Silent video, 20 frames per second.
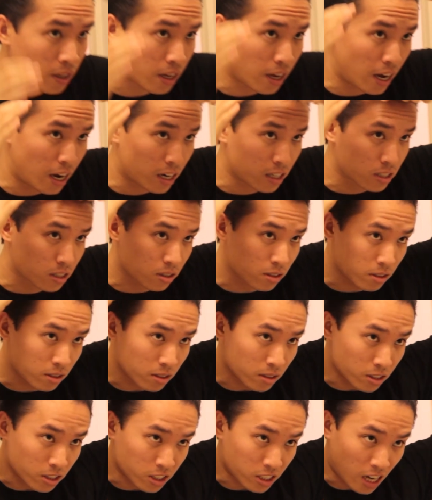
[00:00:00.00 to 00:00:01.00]

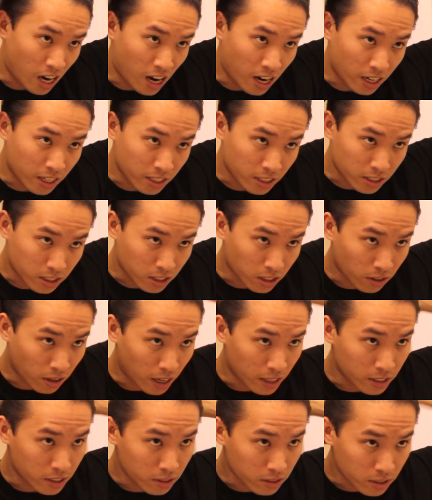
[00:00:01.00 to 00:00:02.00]
actual shine, so
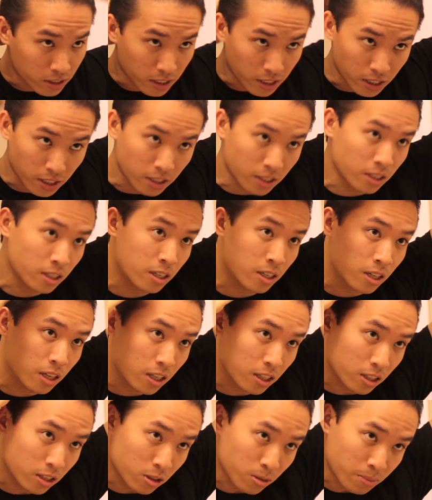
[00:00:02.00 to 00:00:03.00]
I do see
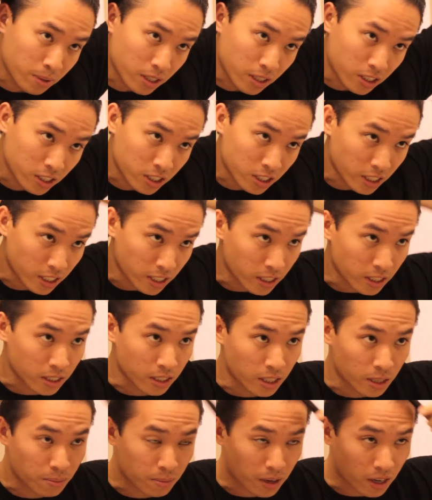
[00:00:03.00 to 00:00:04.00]
a little bit of
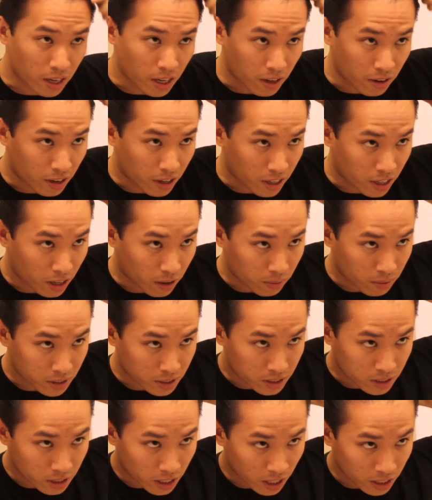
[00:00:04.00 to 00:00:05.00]
sheen in my hair right now,
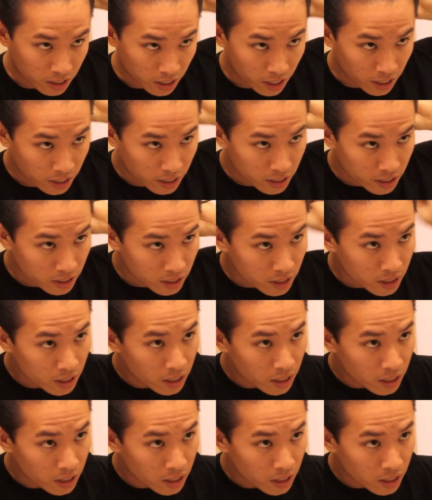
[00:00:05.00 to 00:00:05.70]
which I like.